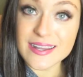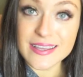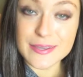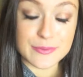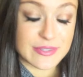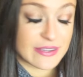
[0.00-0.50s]

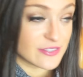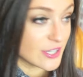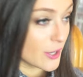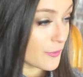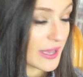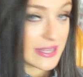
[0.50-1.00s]
He will never
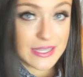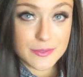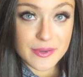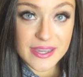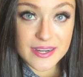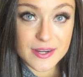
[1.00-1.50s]
go
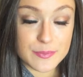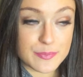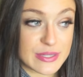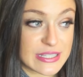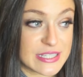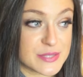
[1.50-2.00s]
anywhere,
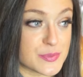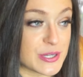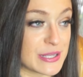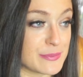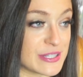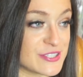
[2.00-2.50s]
but he's
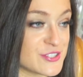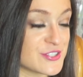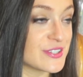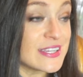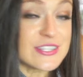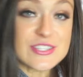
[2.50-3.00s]
pretty much
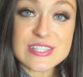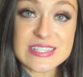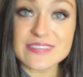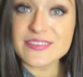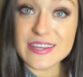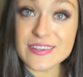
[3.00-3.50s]
just
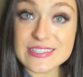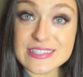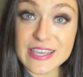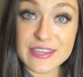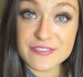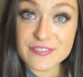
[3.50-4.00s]
living out his
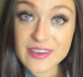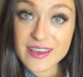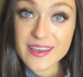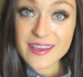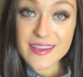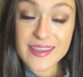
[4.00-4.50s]
life
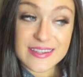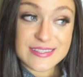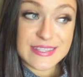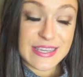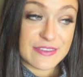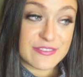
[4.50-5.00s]

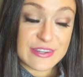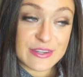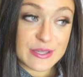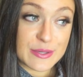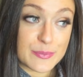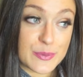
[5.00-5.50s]
as a
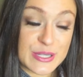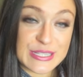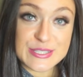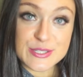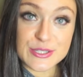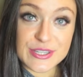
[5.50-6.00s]
very
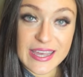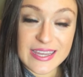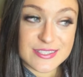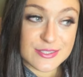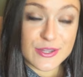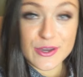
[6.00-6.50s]
pretty to look
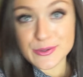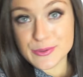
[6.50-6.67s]
at lawn